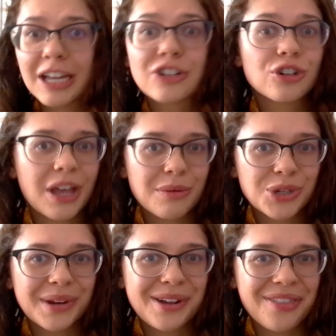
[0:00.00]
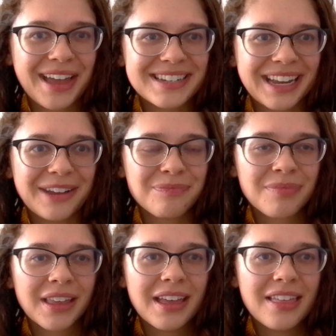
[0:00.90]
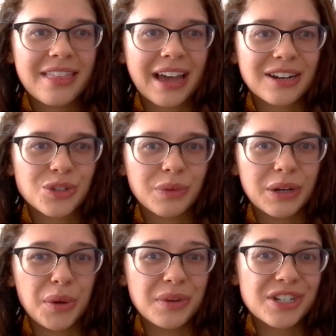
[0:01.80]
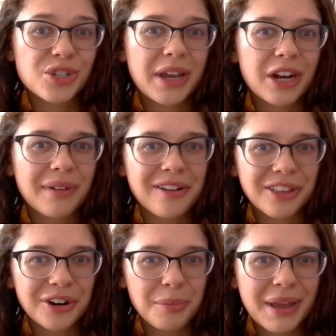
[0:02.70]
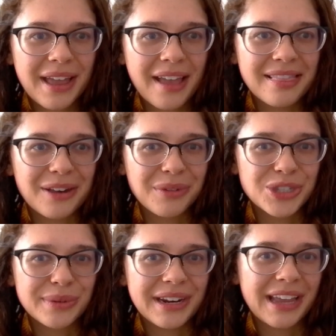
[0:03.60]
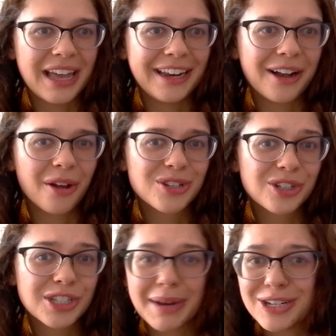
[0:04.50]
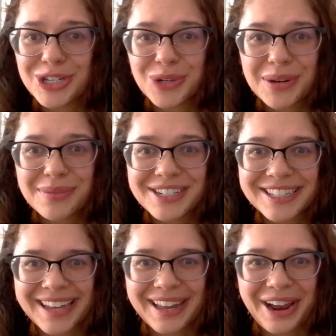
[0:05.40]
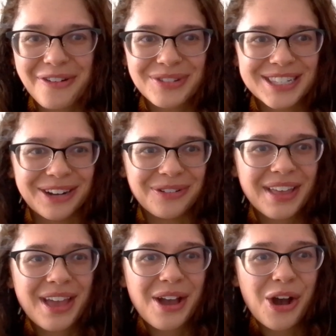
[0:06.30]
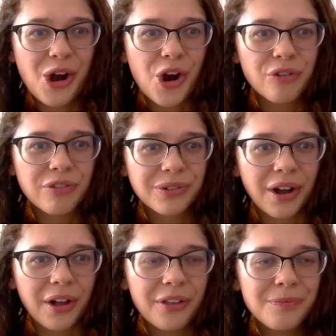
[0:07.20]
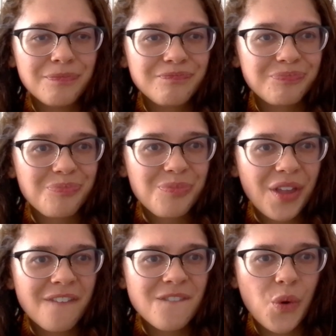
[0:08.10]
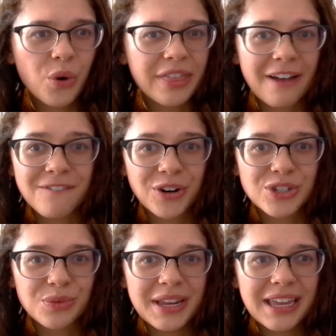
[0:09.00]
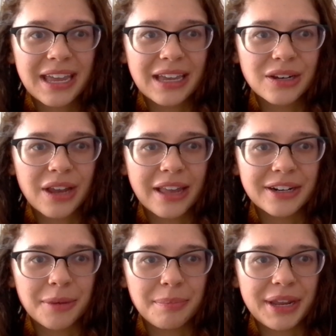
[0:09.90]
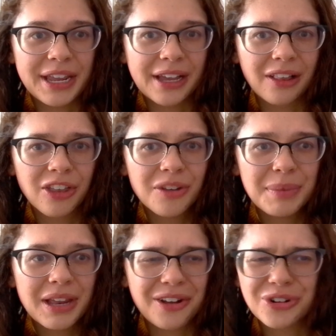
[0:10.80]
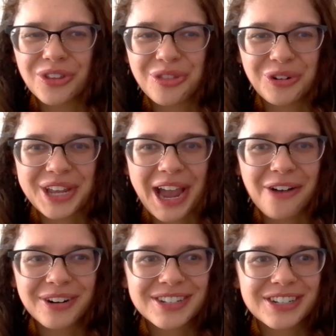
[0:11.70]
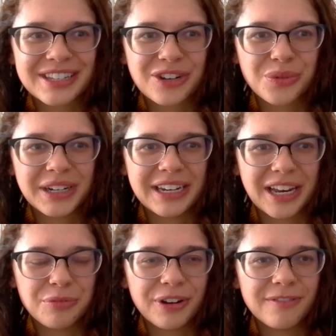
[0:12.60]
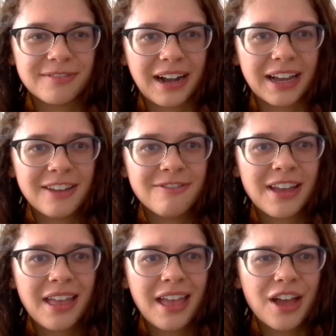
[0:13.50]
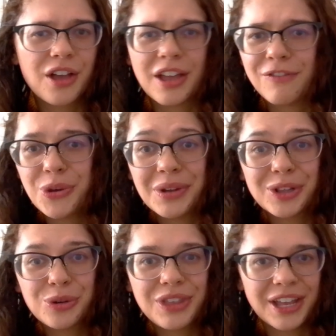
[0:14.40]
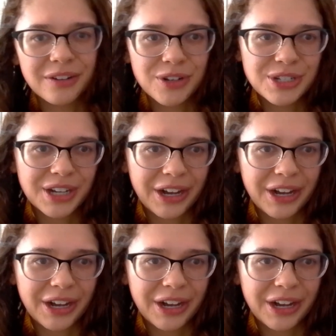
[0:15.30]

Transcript: lecture that was going on that day, that is when we would just wait around a little bit. And then once we didn't get any consults by 2, we would just head out. So overall, for that first week, it ended up being a little bit under 30 hours, just at 29.5. If you include the interview